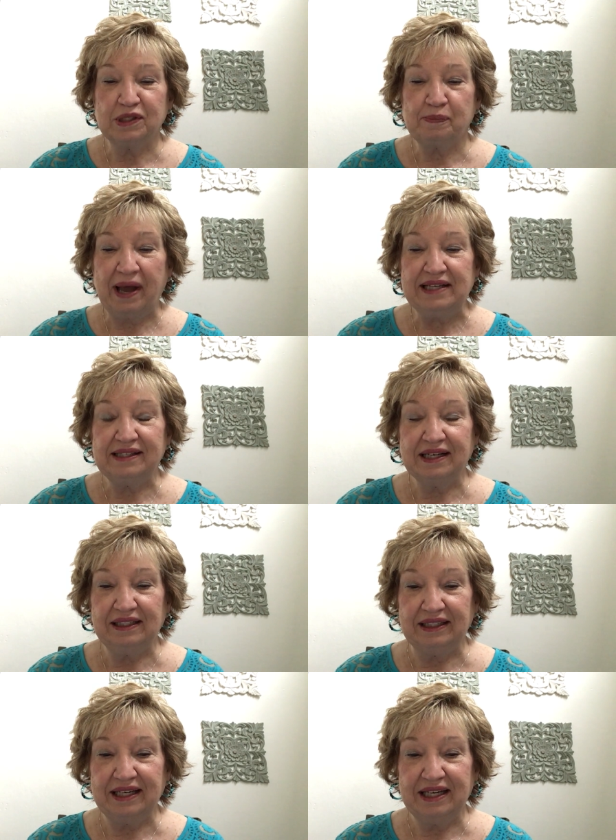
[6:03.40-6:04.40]
was
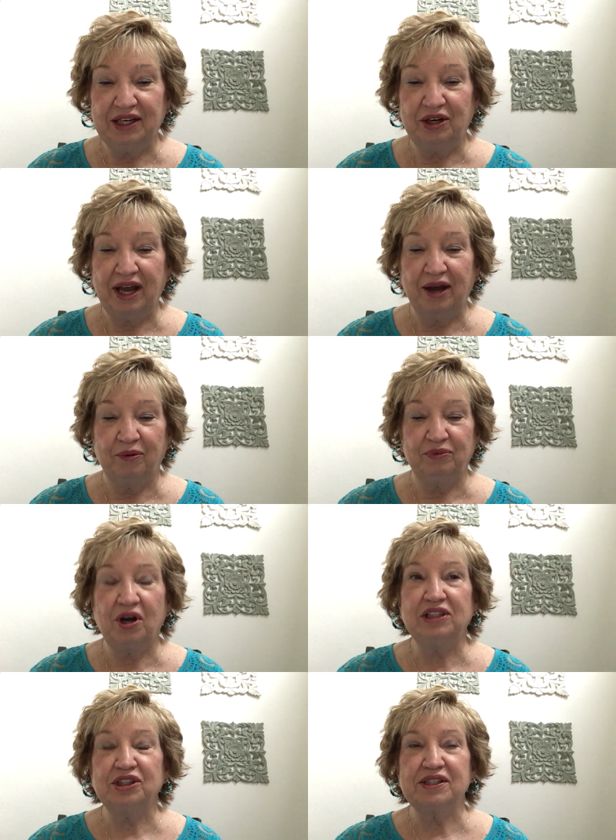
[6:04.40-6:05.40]
basically, you know,
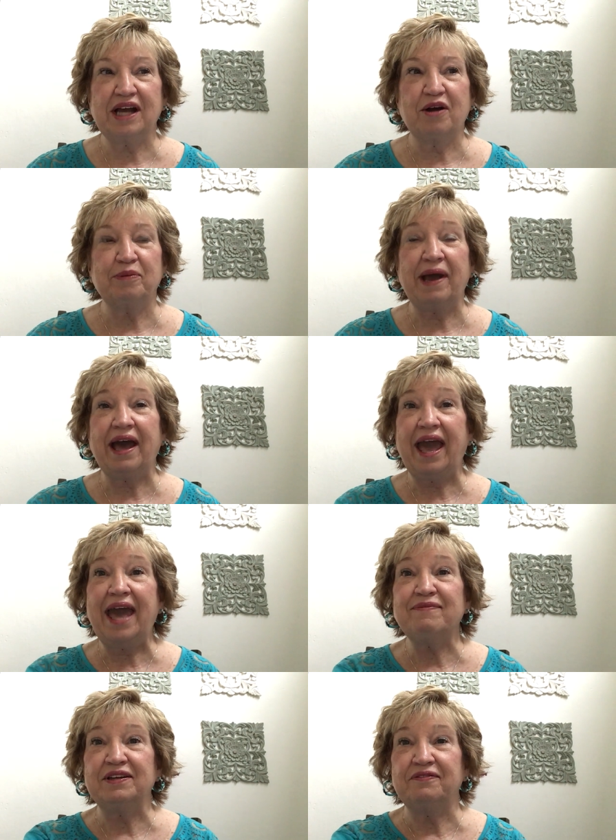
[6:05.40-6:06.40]
not just talking about
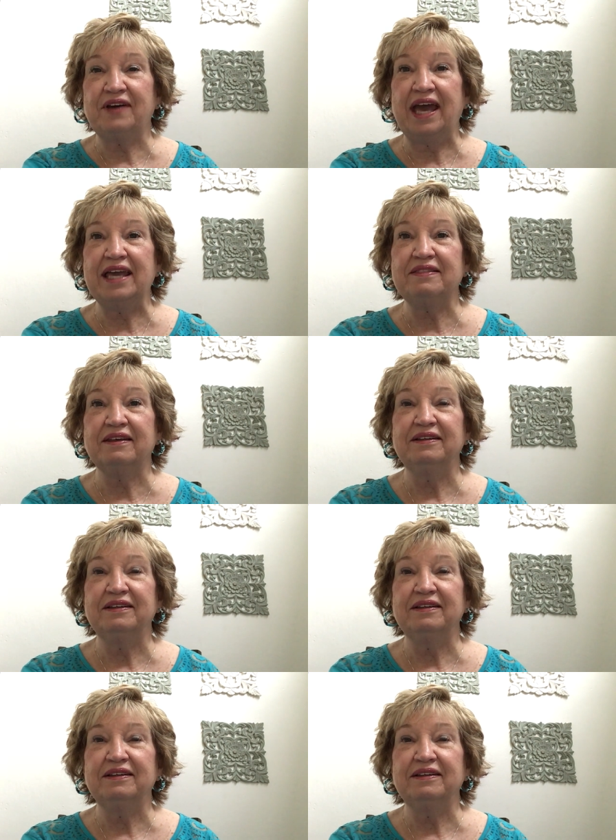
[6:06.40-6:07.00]
having faith,